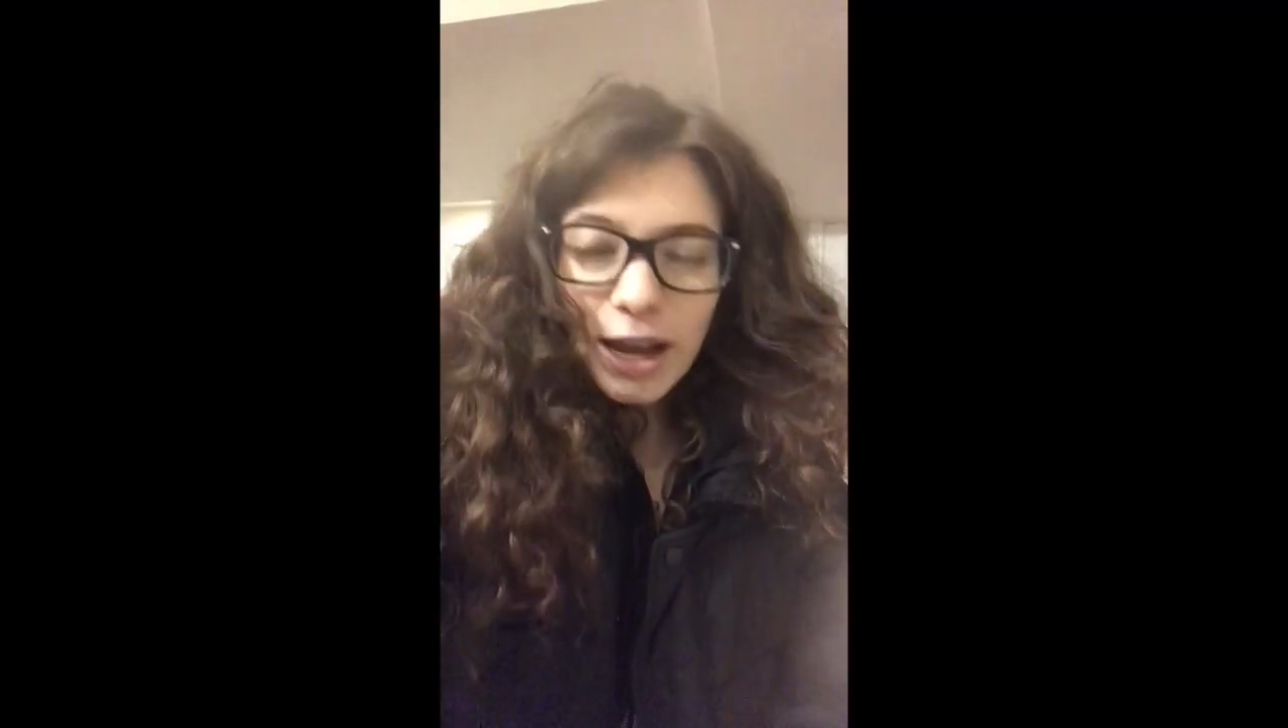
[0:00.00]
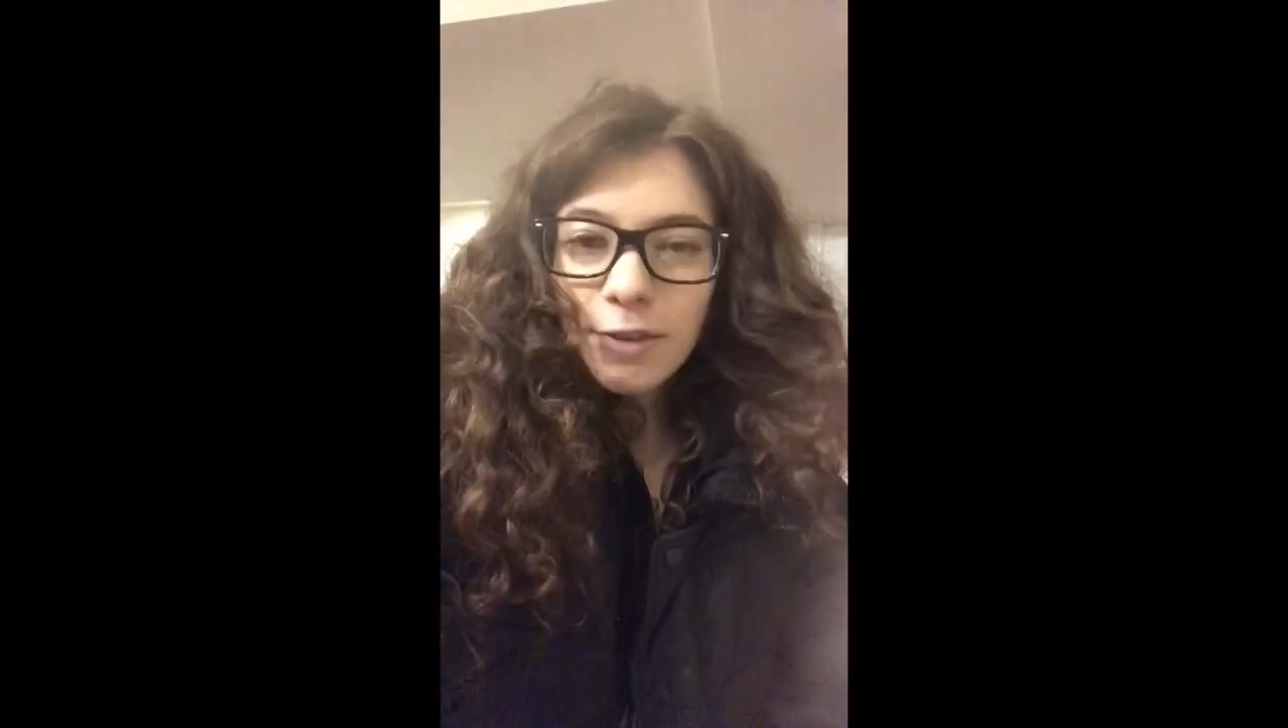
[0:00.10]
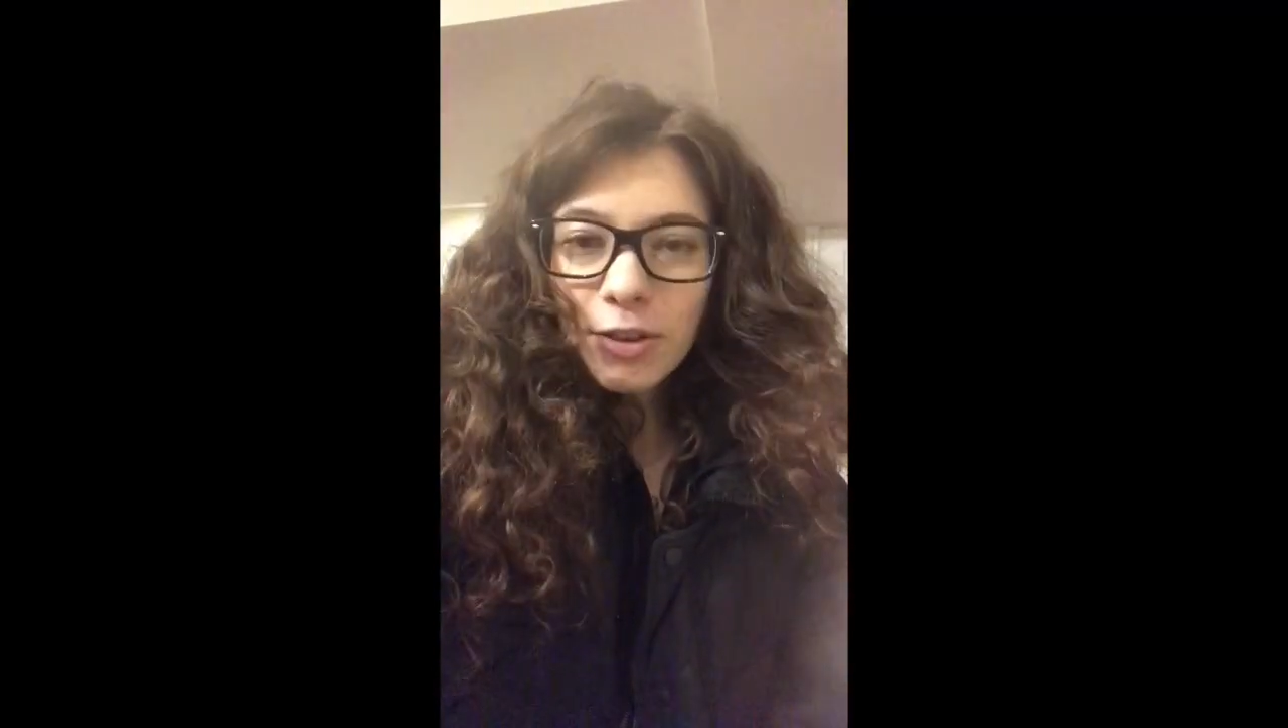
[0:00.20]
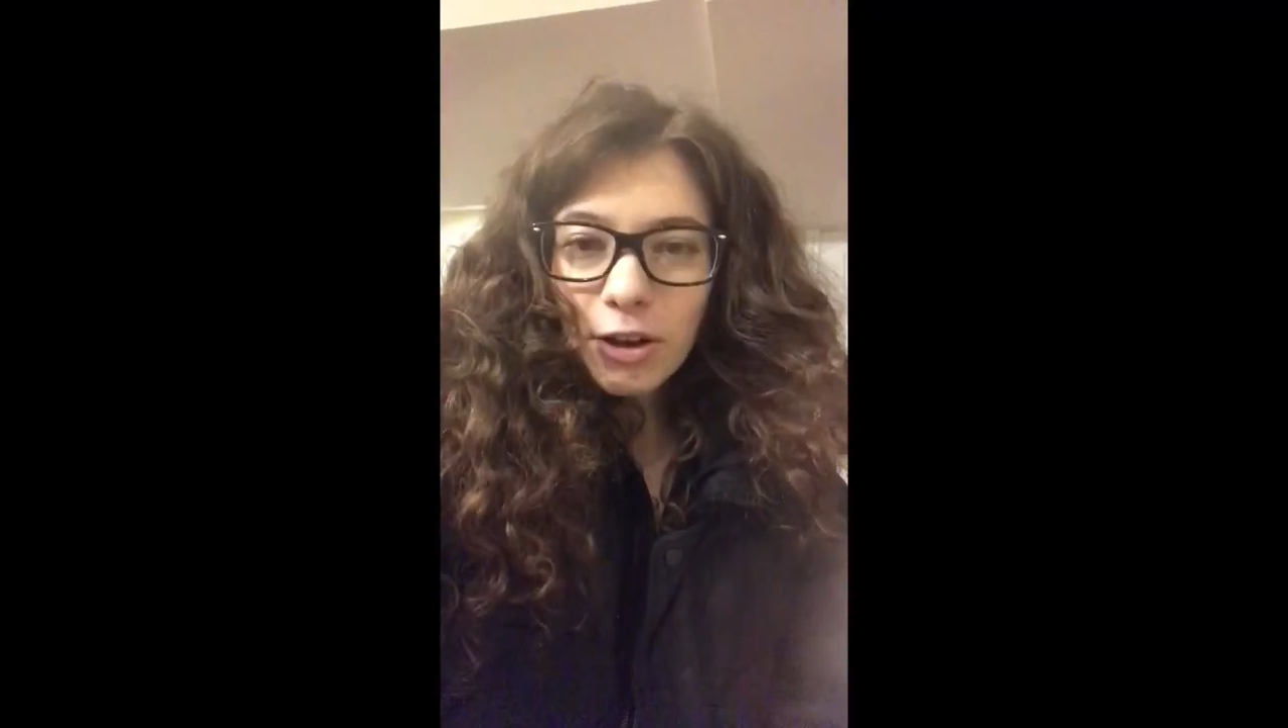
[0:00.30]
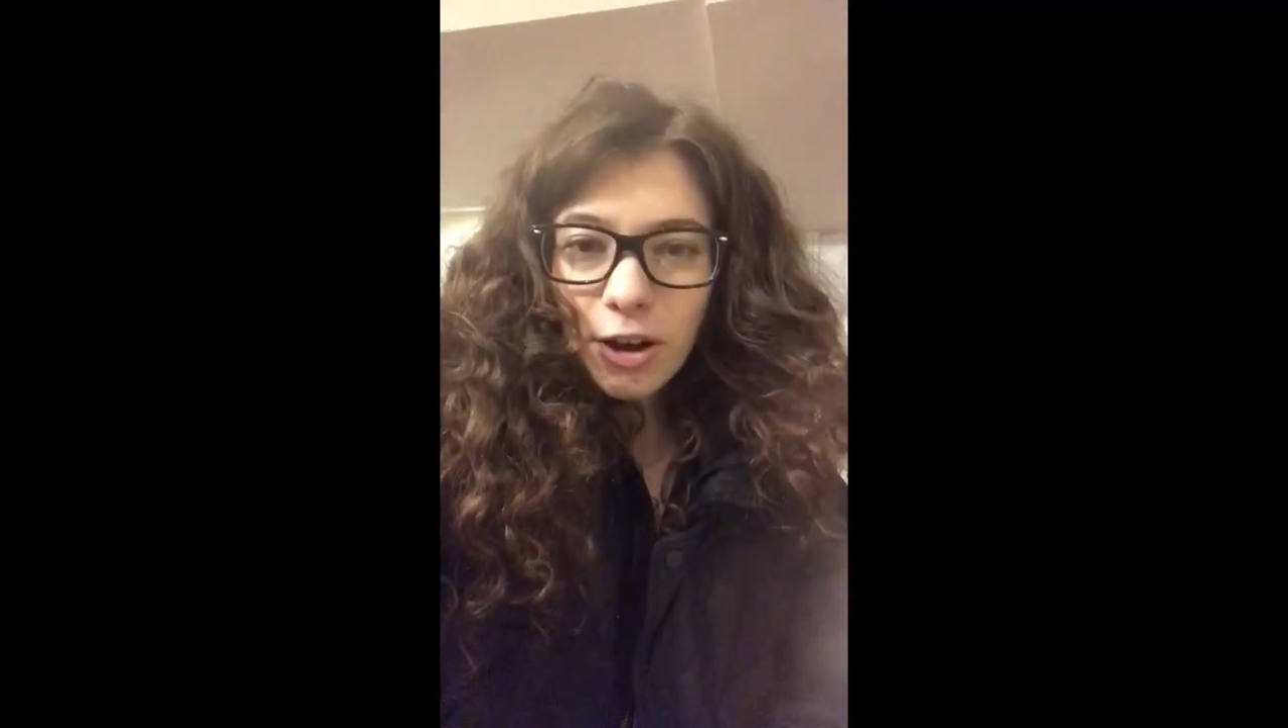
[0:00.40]

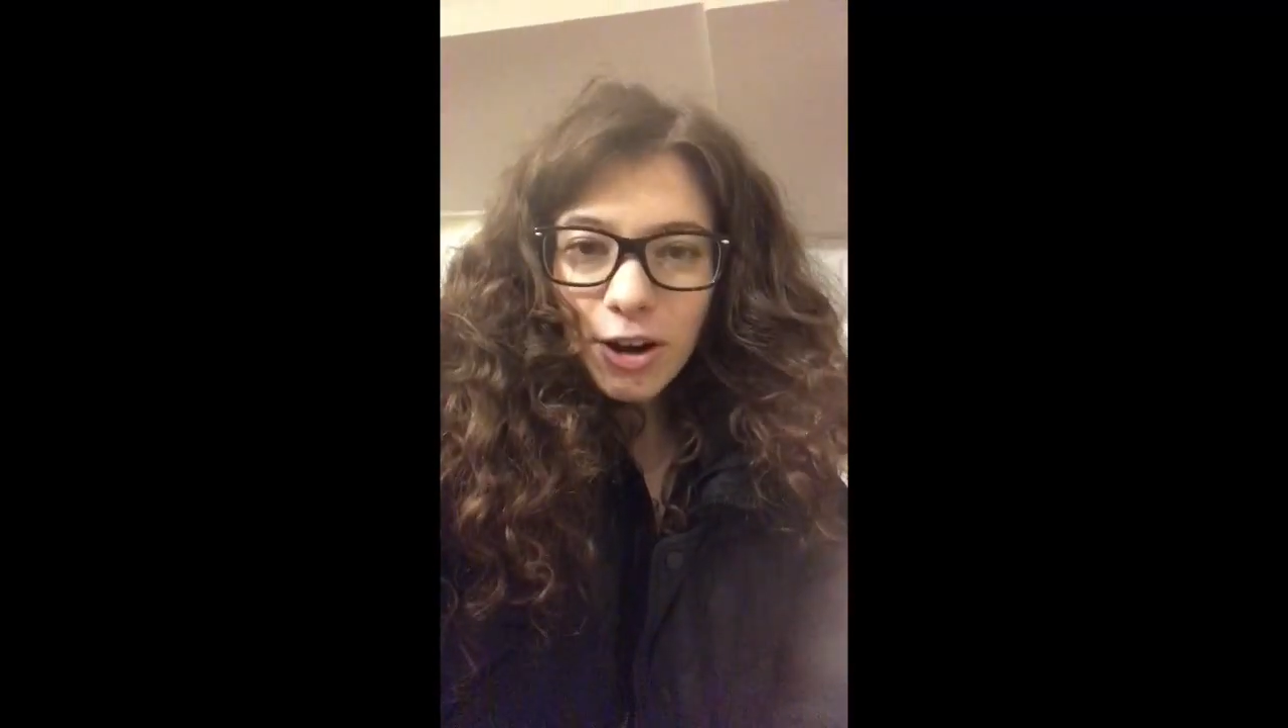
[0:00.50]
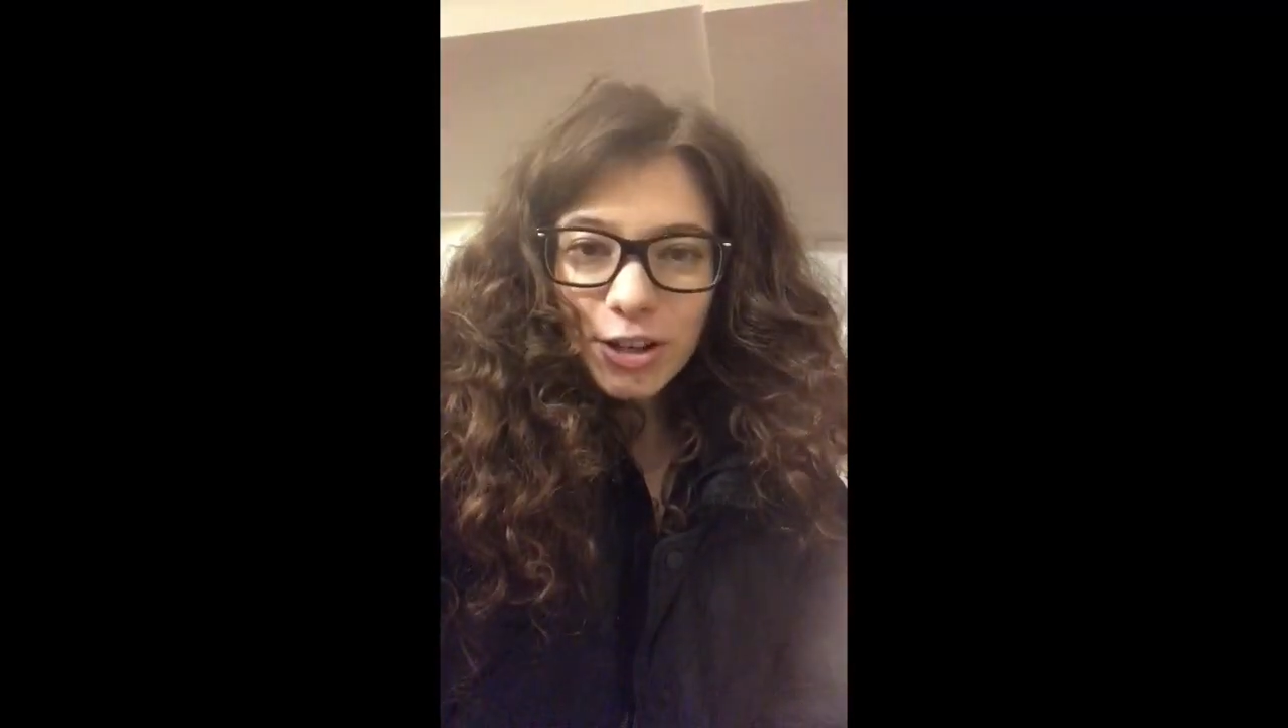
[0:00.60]
have the car,